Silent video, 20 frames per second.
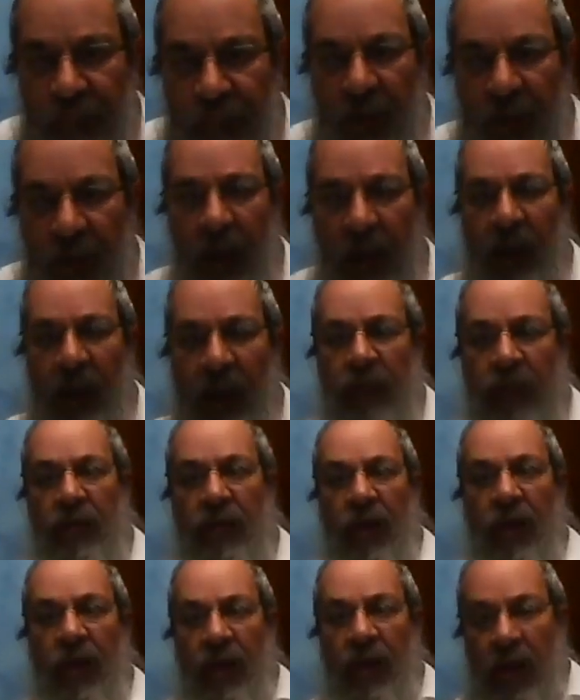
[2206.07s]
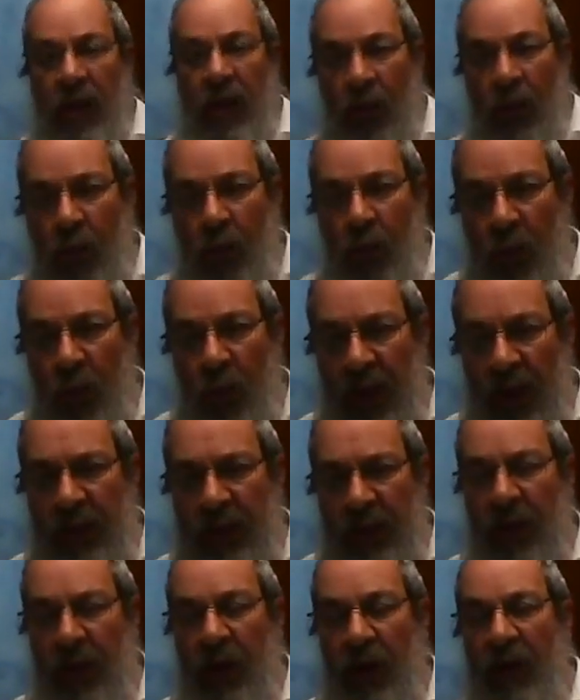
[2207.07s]
and one
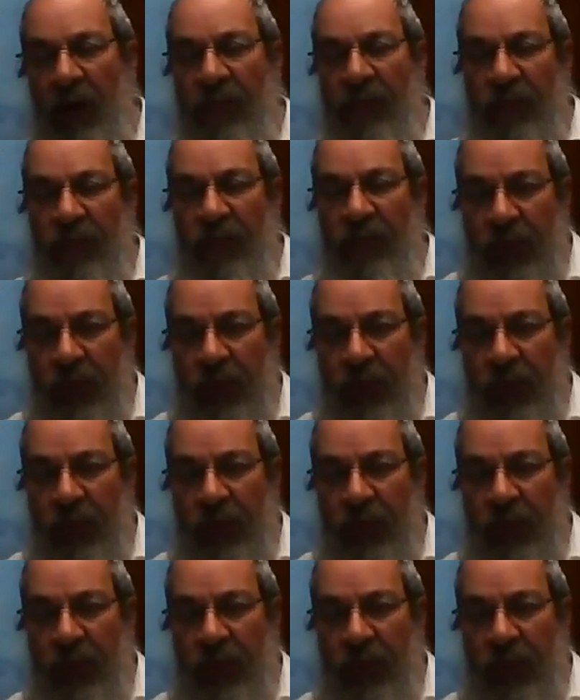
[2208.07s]
of